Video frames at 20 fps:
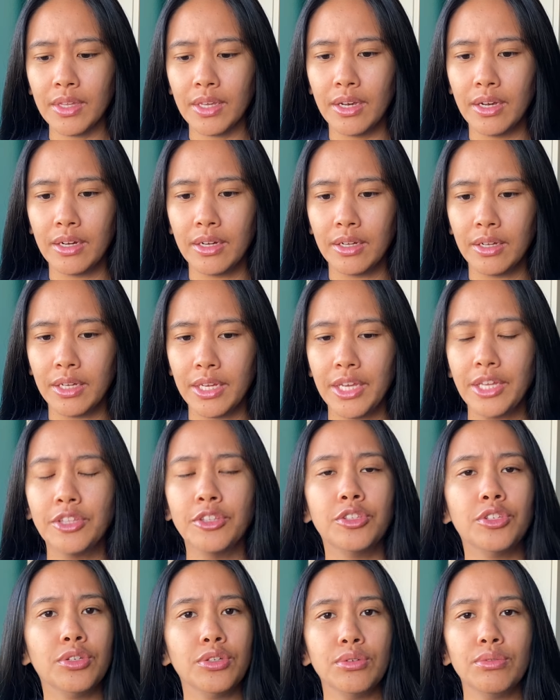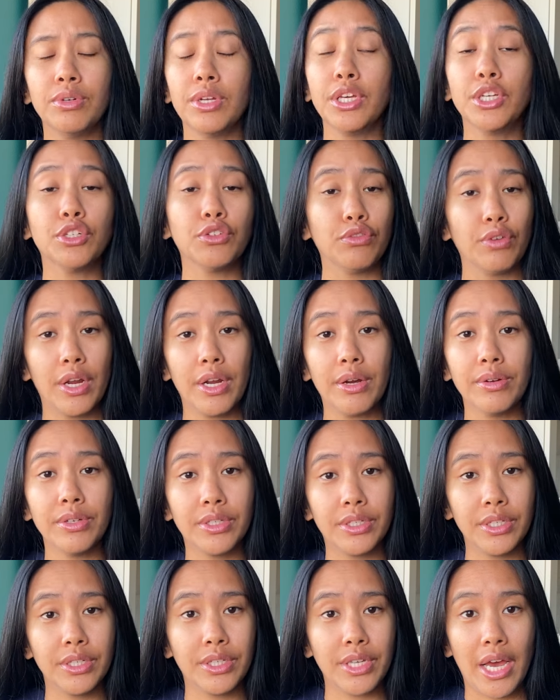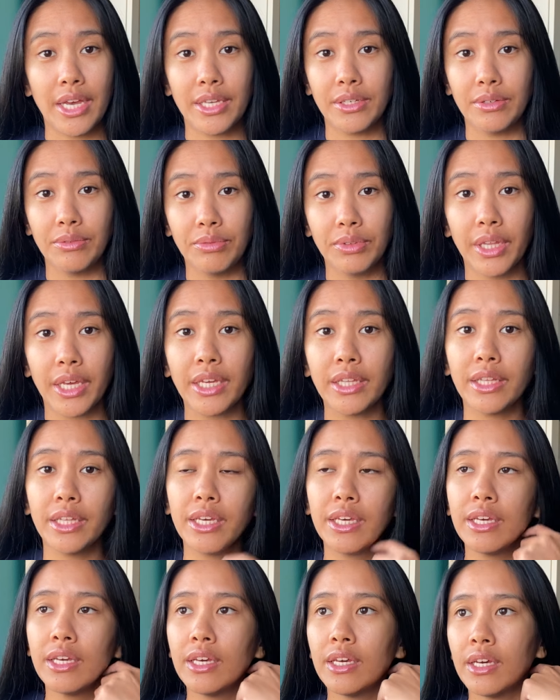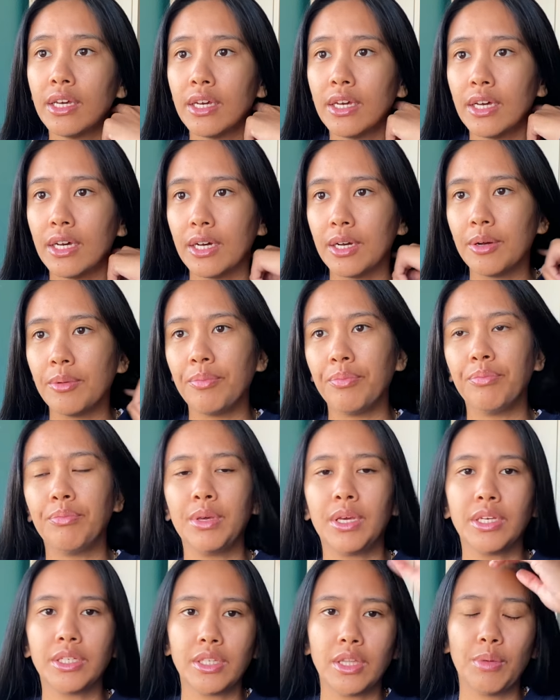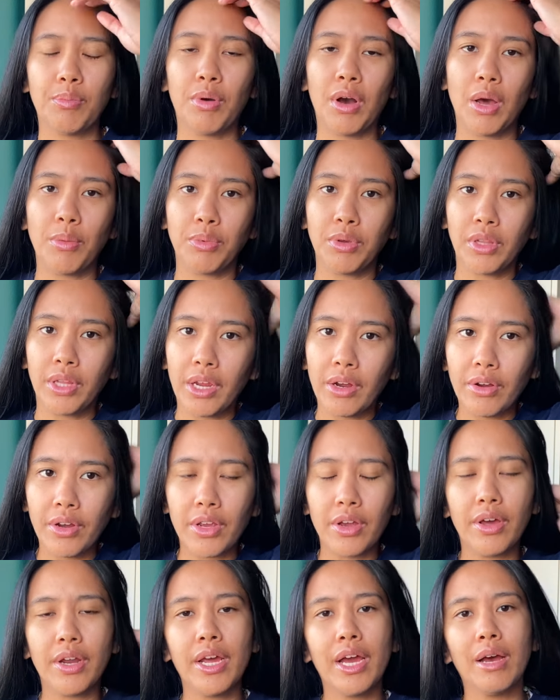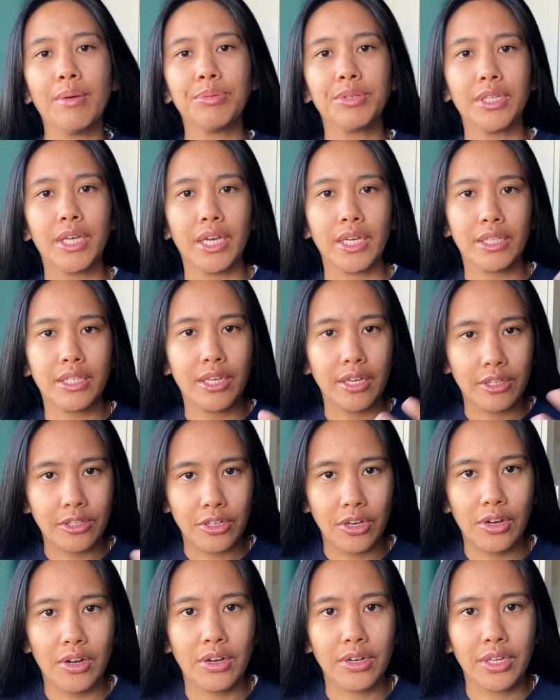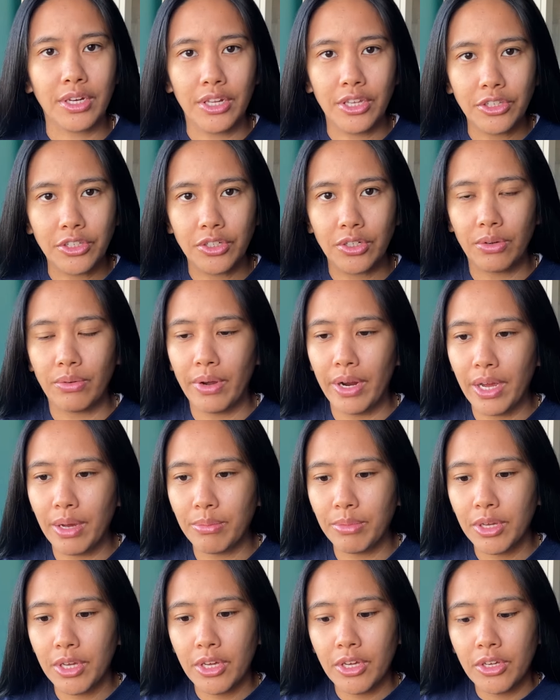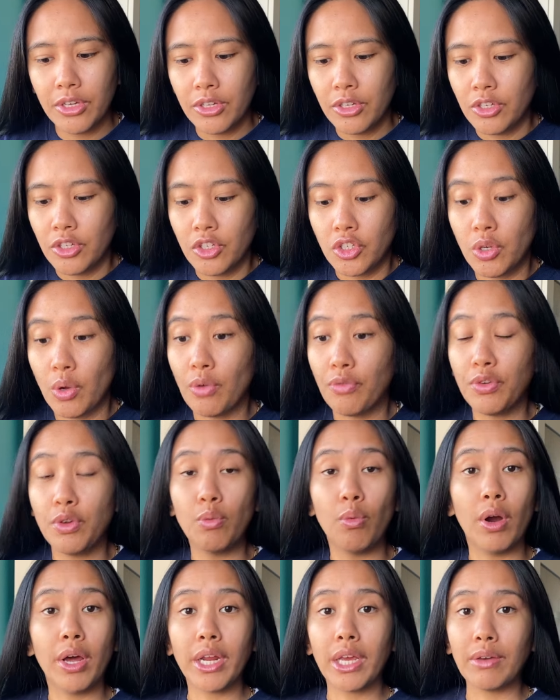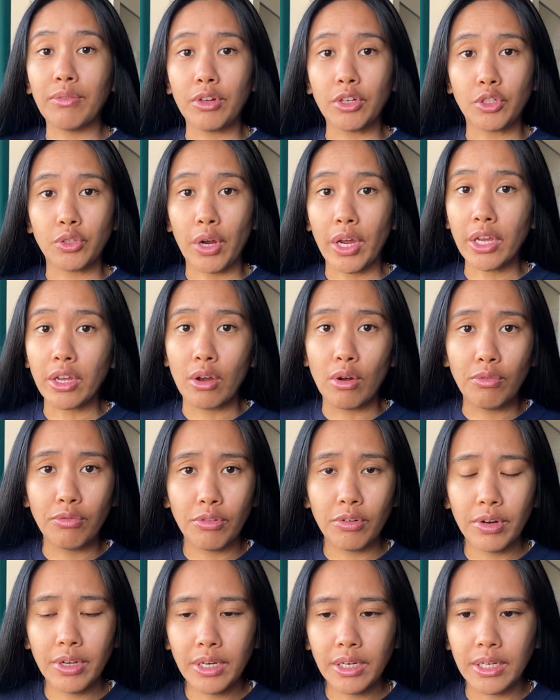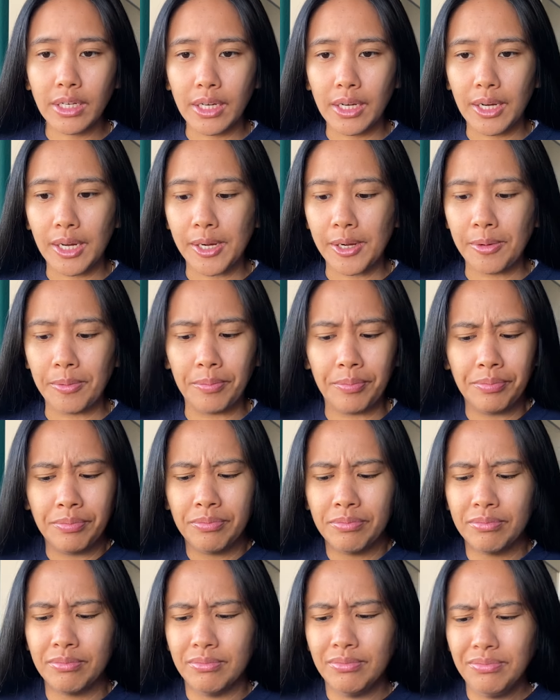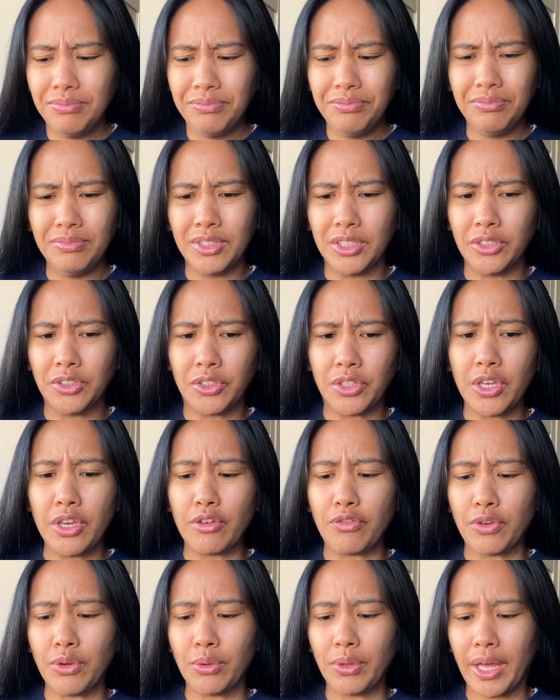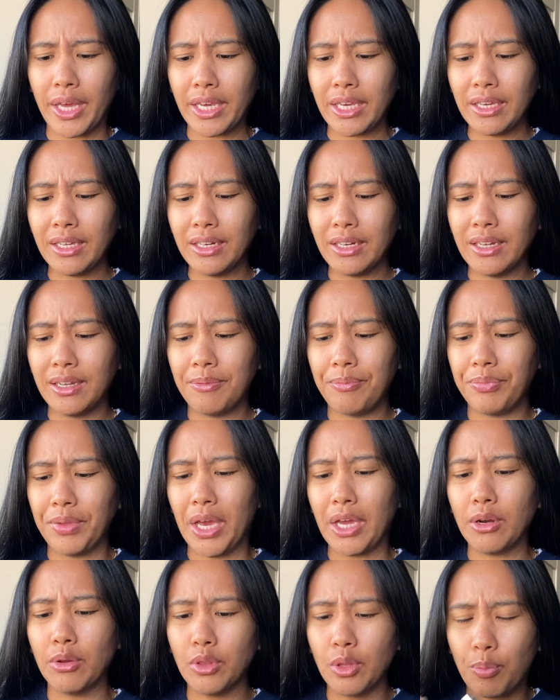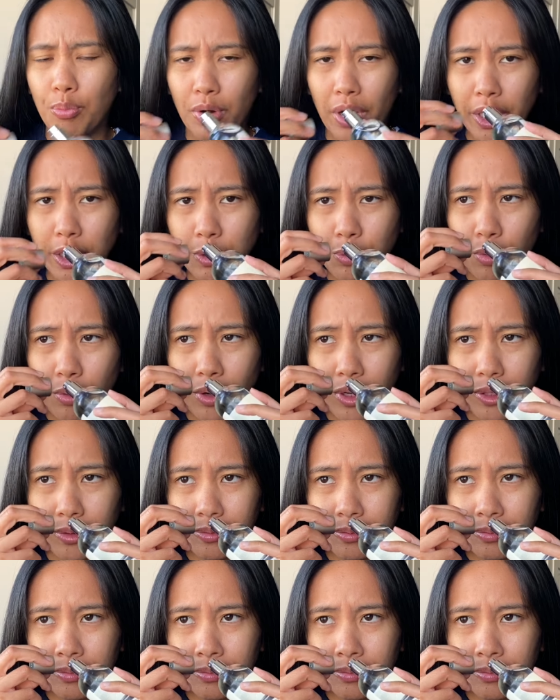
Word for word: uh, into niche fragrances as of lately um, because of the popularity on apps like TikTok and Instagram. So if you want to give it a try, go for it. Um, just see if you like it. I know the price point